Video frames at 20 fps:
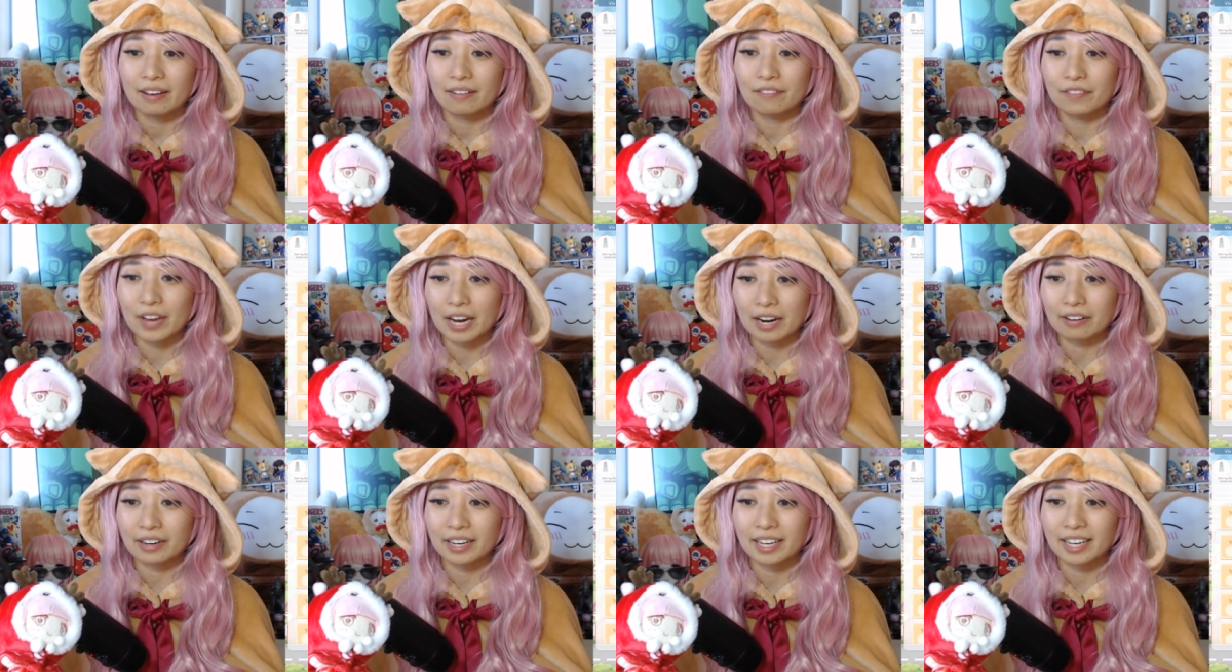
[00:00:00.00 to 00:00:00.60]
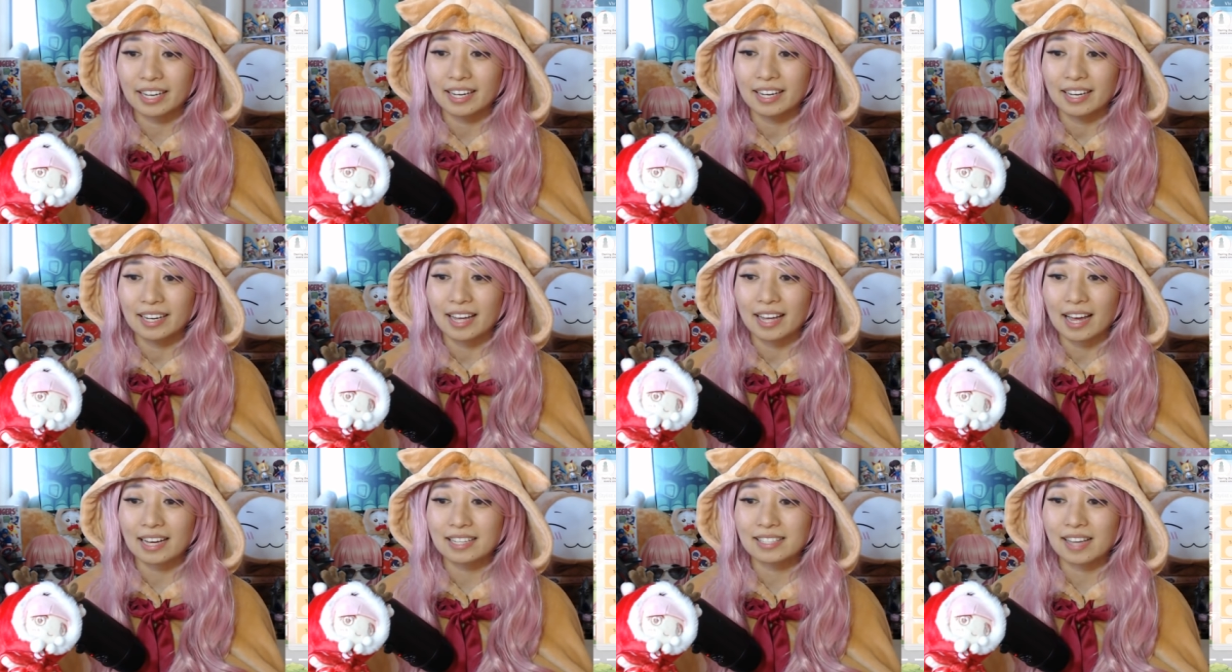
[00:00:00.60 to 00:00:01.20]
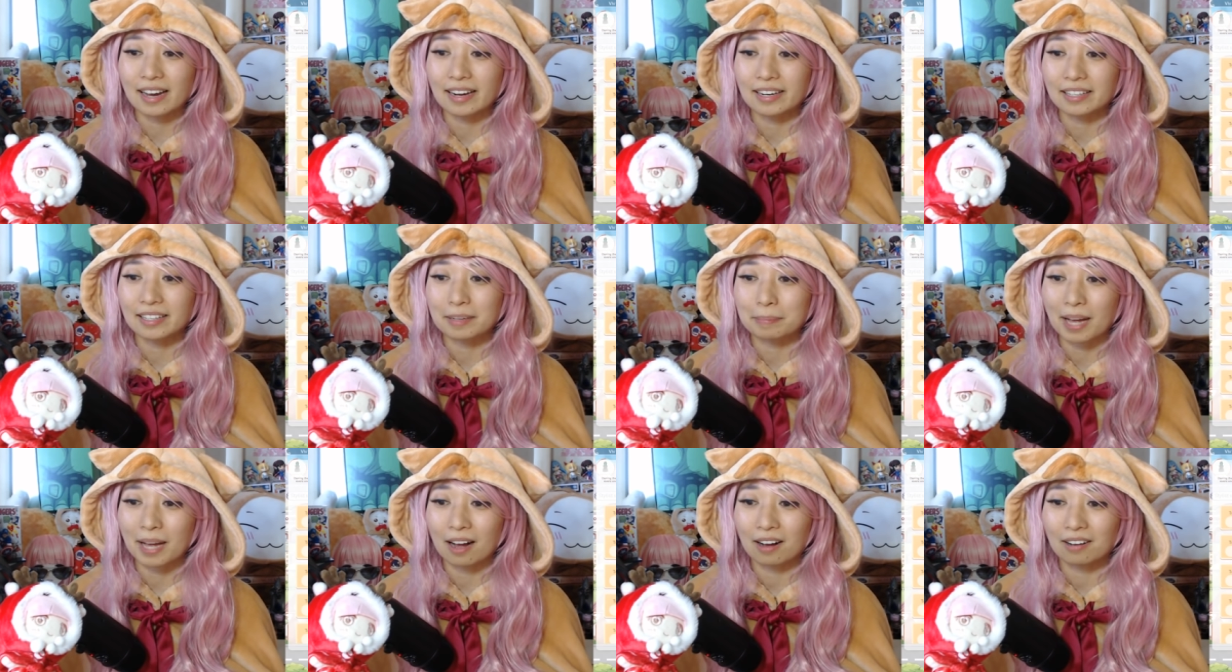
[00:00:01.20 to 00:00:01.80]
very excited
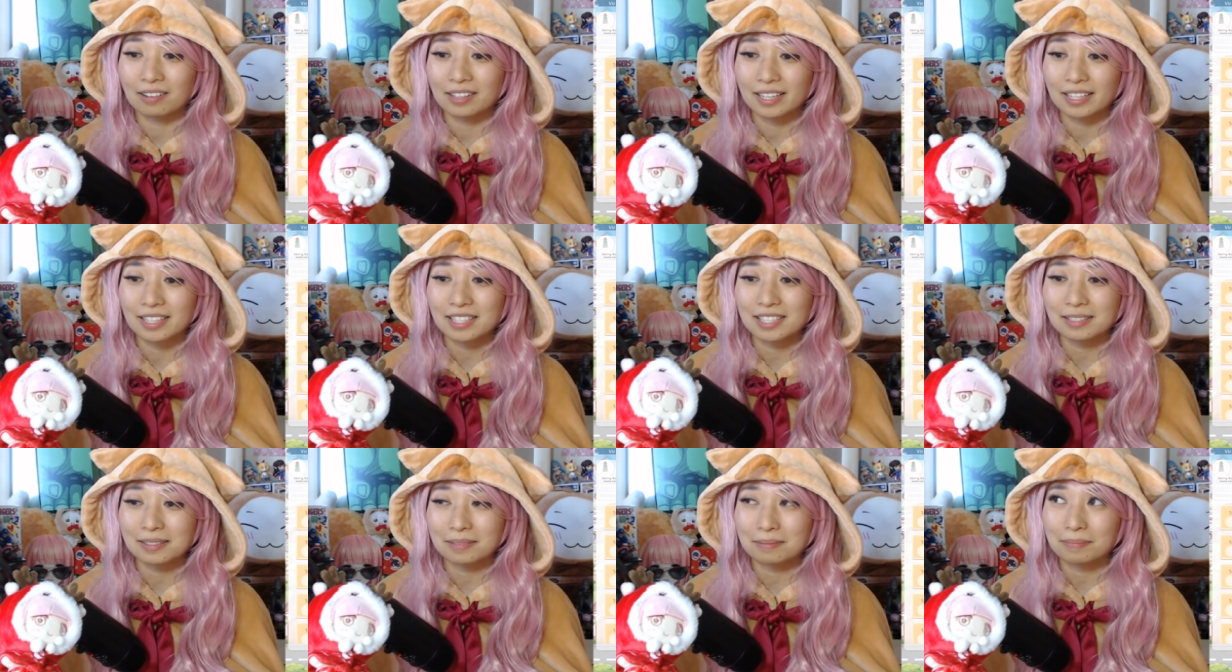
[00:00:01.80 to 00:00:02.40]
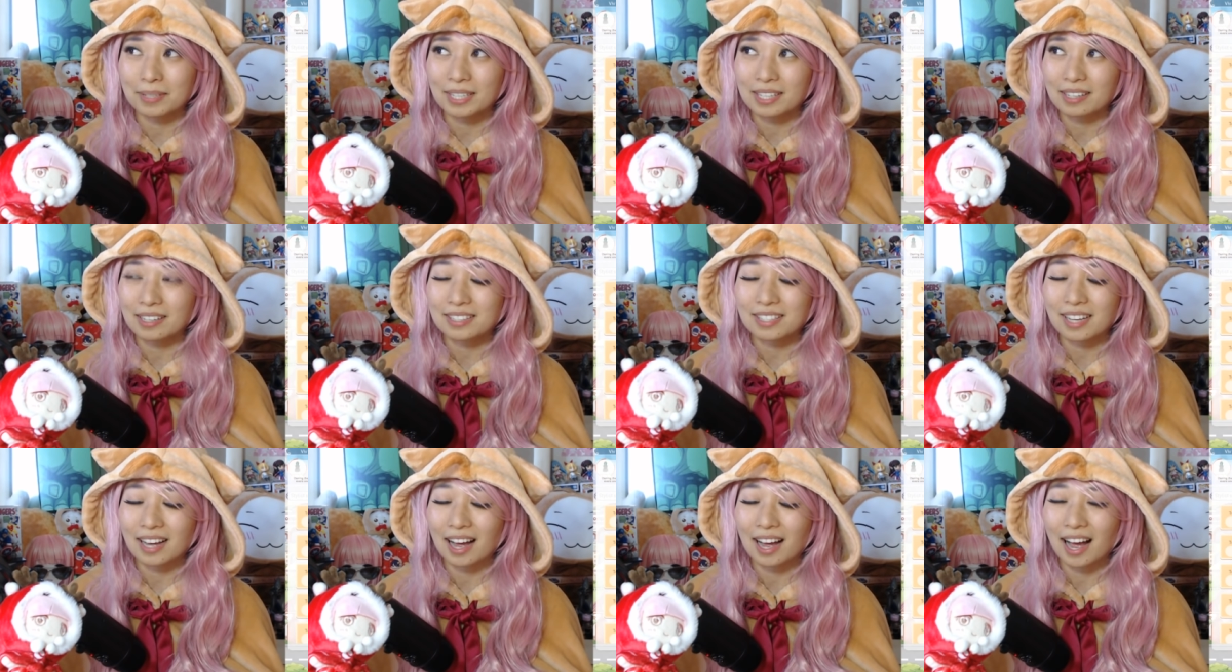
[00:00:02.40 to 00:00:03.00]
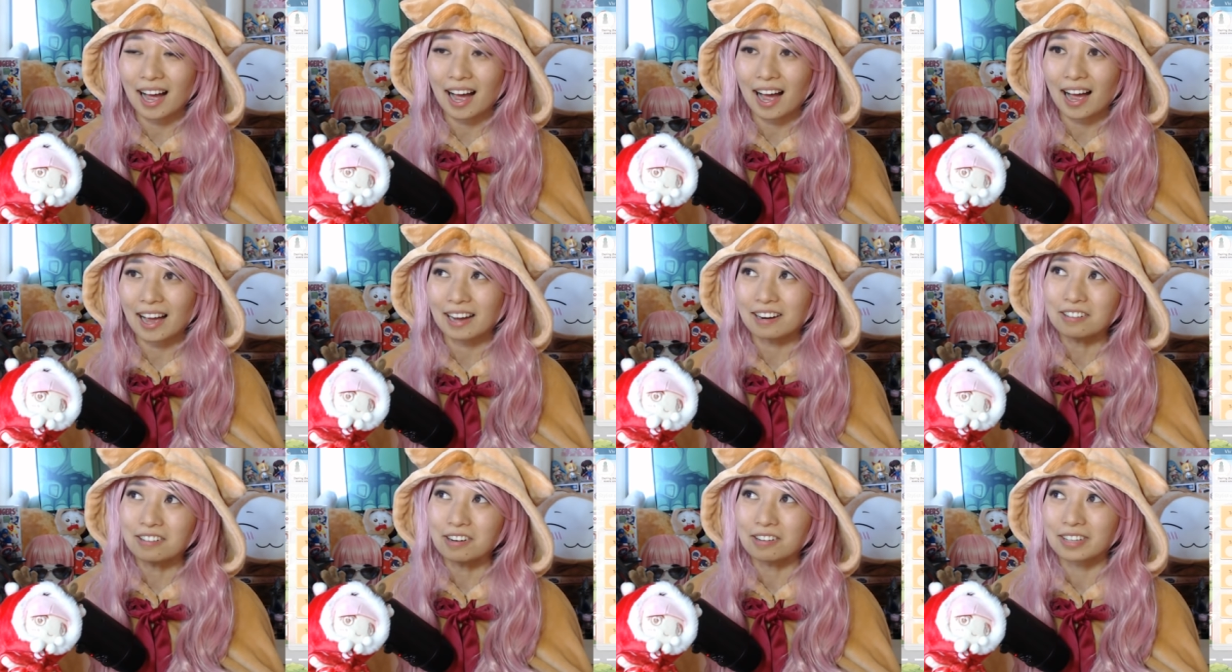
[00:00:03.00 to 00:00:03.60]
about. It's because, I
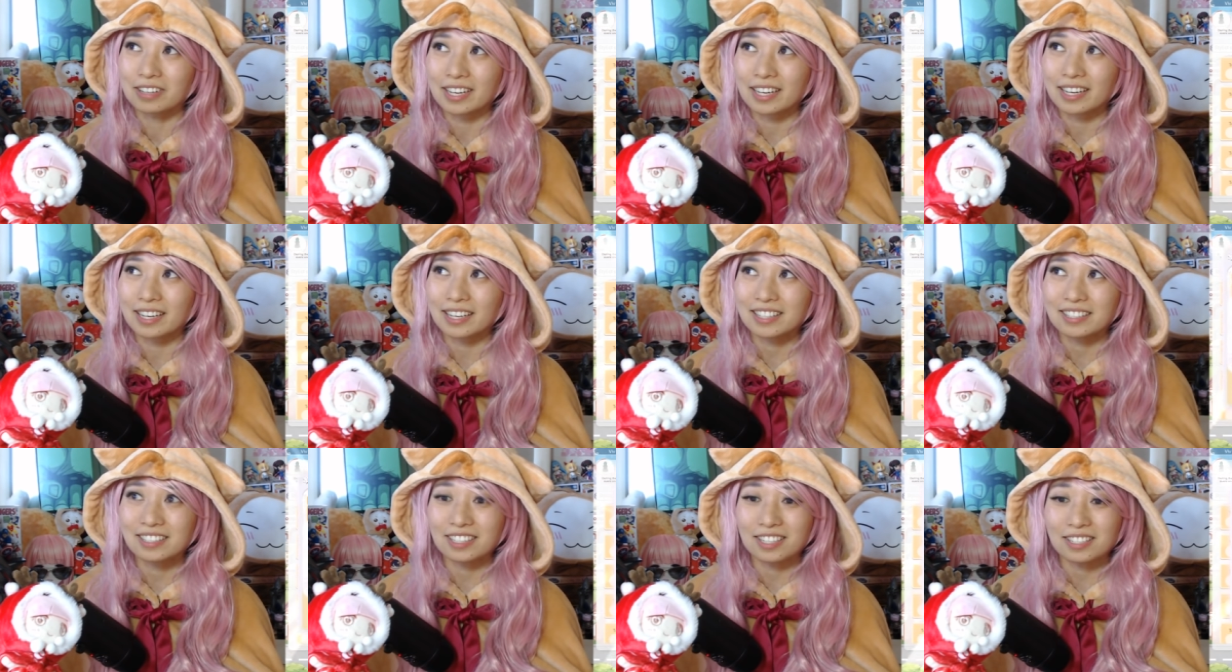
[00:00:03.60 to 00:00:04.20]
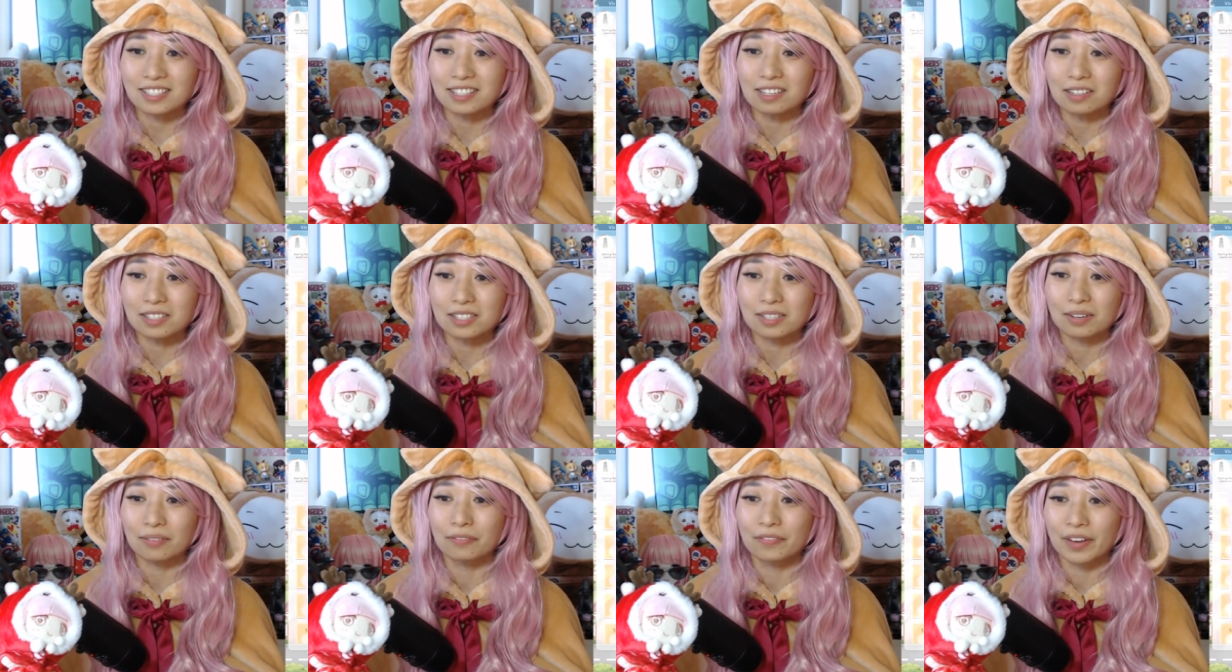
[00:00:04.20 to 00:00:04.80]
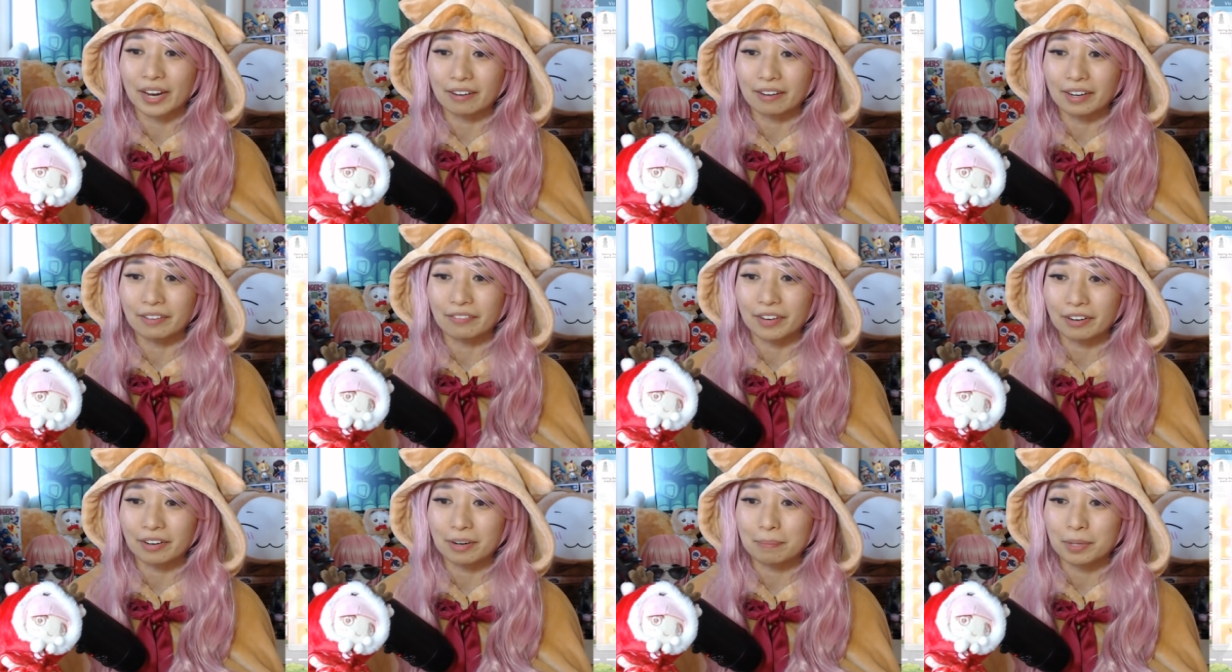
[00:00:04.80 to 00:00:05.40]
don't know, it just looks very,
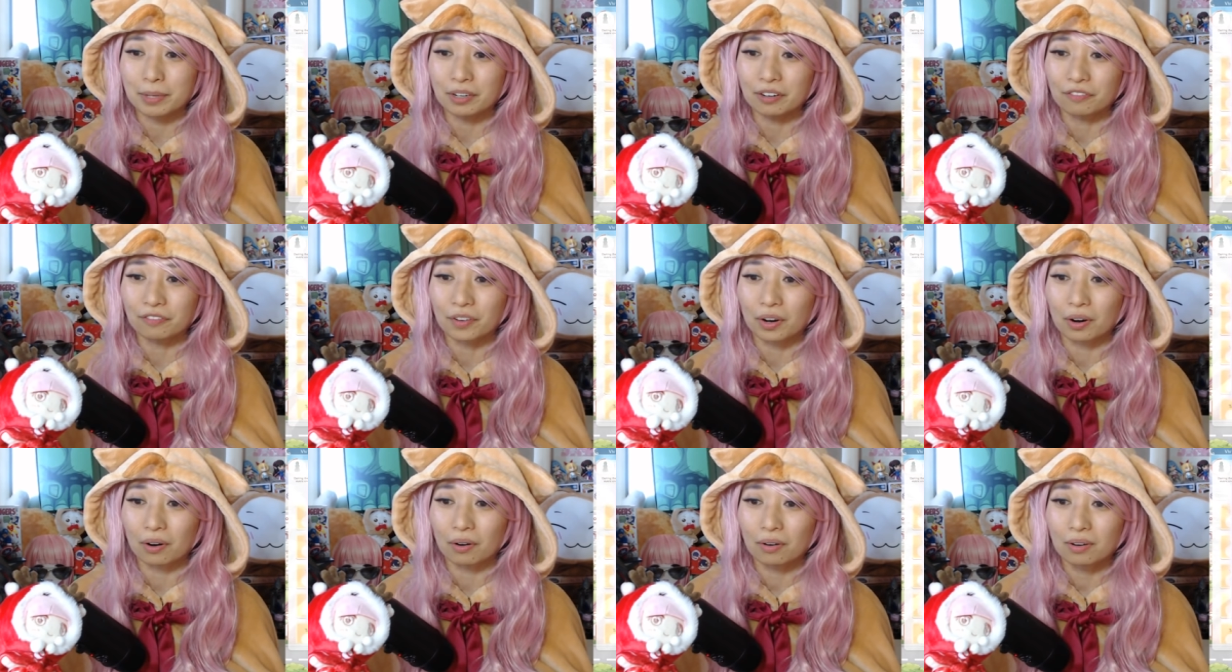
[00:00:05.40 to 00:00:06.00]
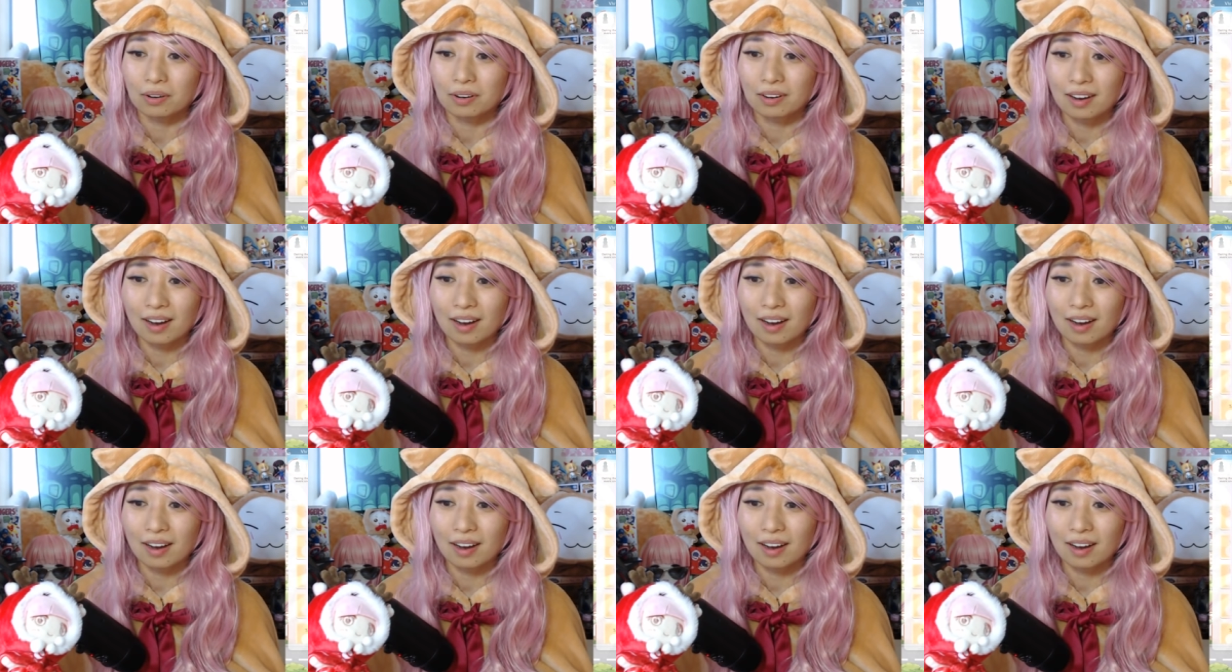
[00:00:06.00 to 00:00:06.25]
very beautiful.